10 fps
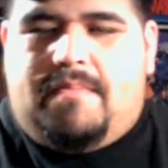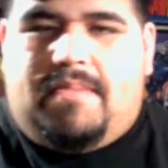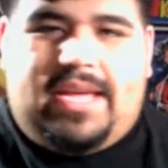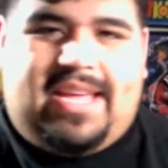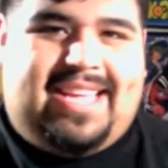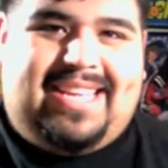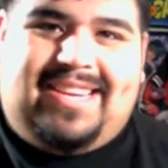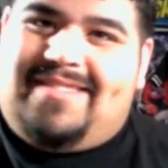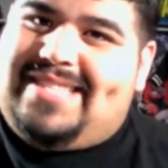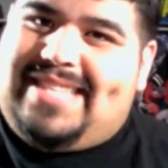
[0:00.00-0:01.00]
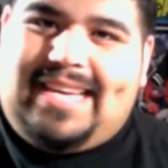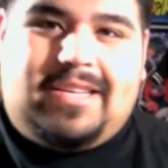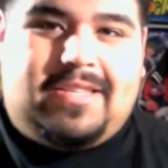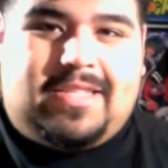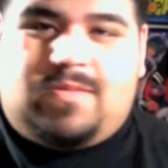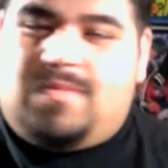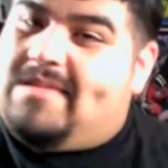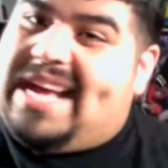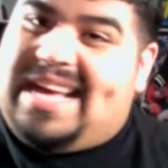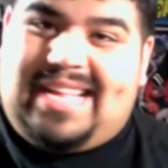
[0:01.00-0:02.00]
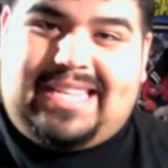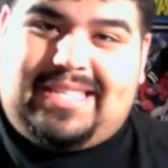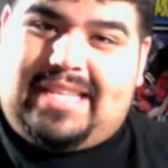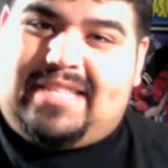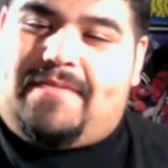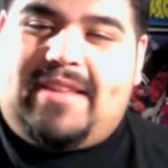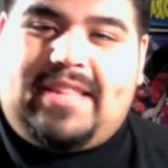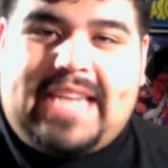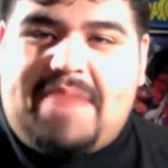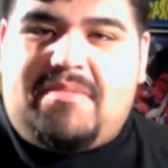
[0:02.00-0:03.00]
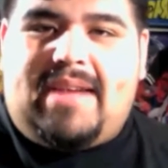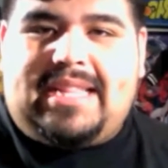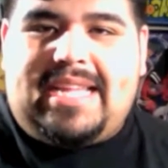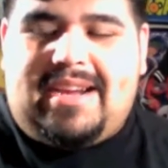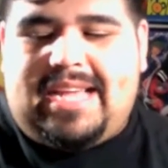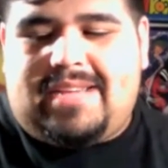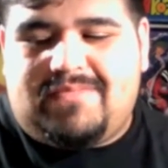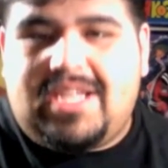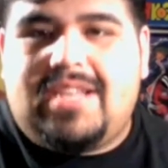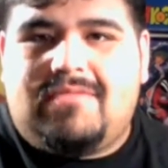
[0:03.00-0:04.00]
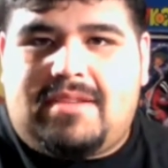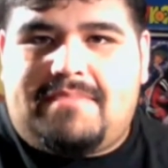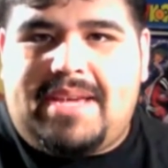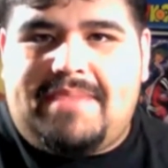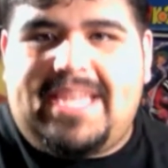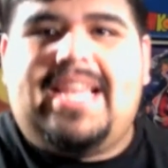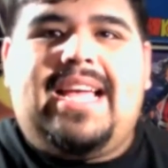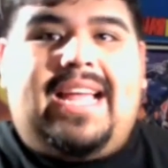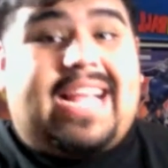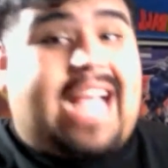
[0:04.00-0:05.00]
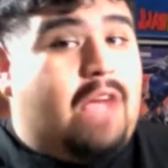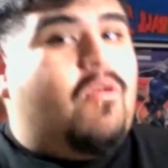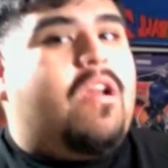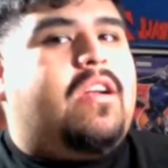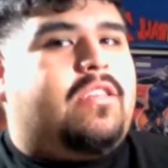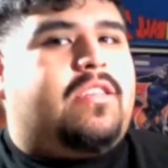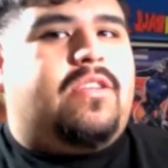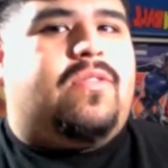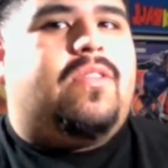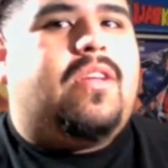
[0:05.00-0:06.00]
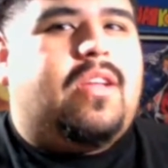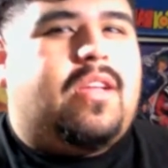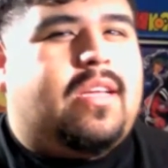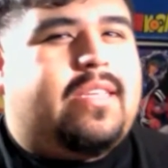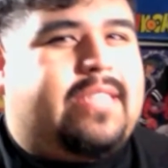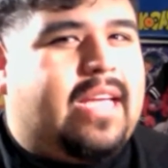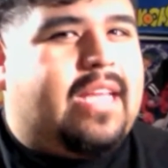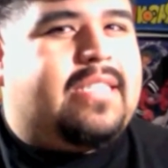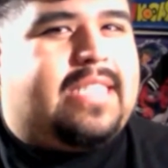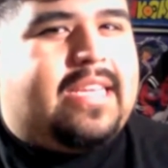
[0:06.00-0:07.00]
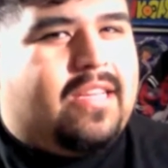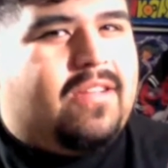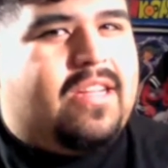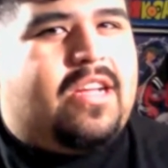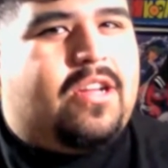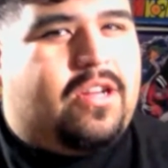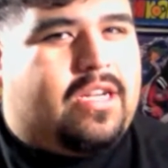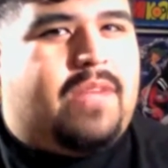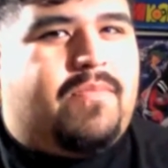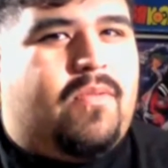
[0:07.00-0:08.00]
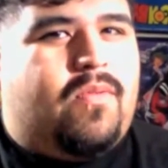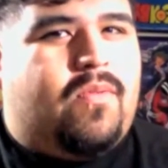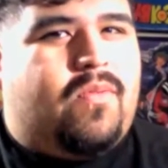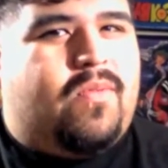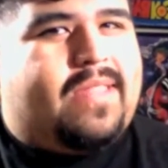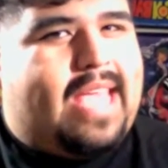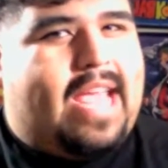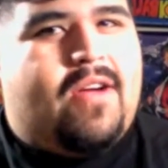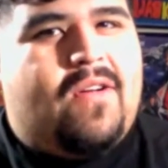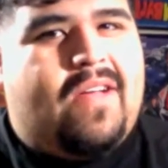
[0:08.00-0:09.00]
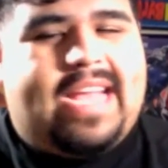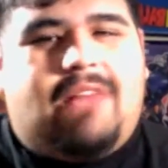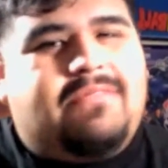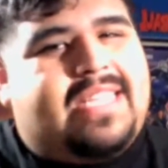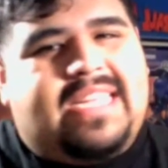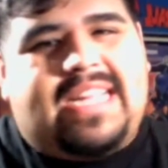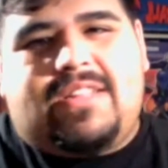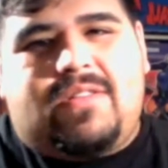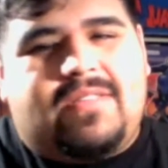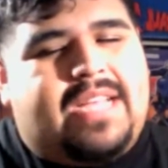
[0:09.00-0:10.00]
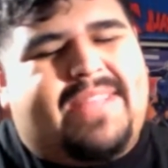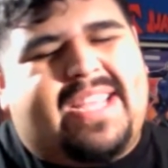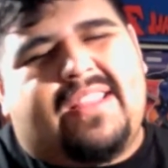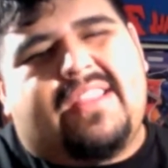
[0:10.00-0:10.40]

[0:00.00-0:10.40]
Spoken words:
but you know, Ezekiel's just that's a friendly neighbor right there. Like, what's up, baby? Like, I wonder too, is Ezekiel gonna hook up with Carol? Like, I was thinking that the whole time, like,